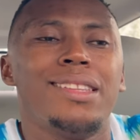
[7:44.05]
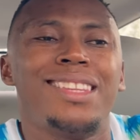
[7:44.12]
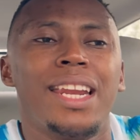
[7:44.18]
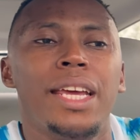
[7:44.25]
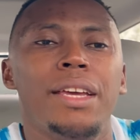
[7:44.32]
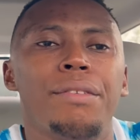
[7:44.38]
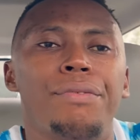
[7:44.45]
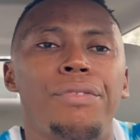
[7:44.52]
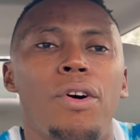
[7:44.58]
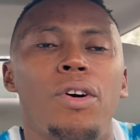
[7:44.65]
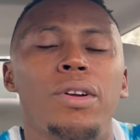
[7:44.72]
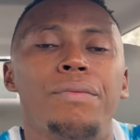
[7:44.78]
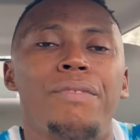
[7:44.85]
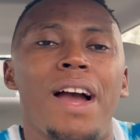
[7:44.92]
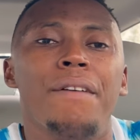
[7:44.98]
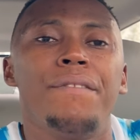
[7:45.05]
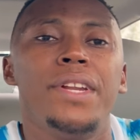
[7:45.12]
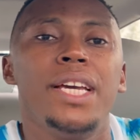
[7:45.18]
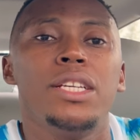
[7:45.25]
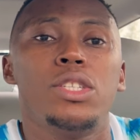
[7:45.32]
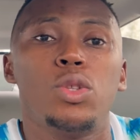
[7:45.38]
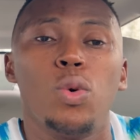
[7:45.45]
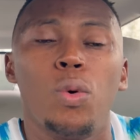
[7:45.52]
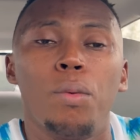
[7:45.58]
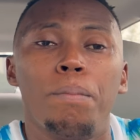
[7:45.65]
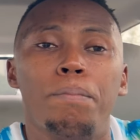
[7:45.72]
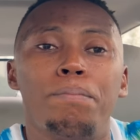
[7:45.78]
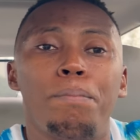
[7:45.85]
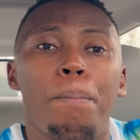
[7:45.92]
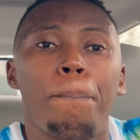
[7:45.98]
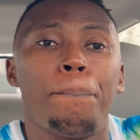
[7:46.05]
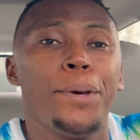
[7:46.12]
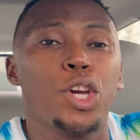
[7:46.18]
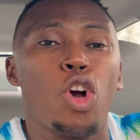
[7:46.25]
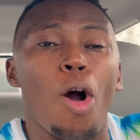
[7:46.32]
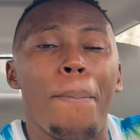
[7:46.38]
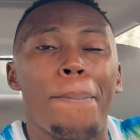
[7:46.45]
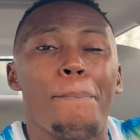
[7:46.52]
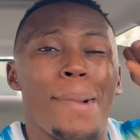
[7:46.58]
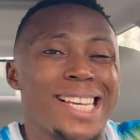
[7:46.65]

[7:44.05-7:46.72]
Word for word: three, four, five days to pick up